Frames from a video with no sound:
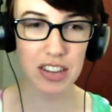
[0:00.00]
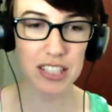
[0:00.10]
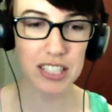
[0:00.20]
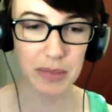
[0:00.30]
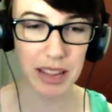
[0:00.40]
to me
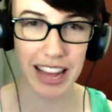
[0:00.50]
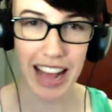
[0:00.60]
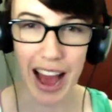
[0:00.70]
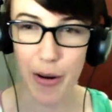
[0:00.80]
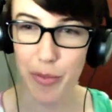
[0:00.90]
like how
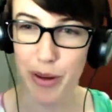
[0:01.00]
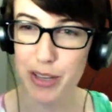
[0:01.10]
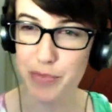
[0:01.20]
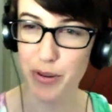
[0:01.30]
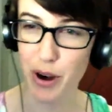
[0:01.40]
much
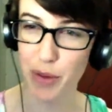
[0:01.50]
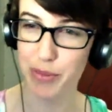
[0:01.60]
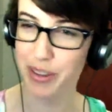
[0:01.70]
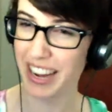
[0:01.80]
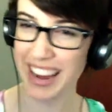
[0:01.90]
Probst
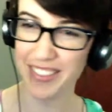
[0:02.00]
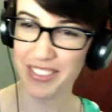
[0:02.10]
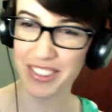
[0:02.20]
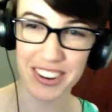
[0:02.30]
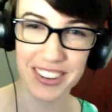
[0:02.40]
kind of
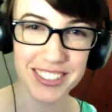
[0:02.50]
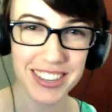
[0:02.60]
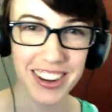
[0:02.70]
starts it all.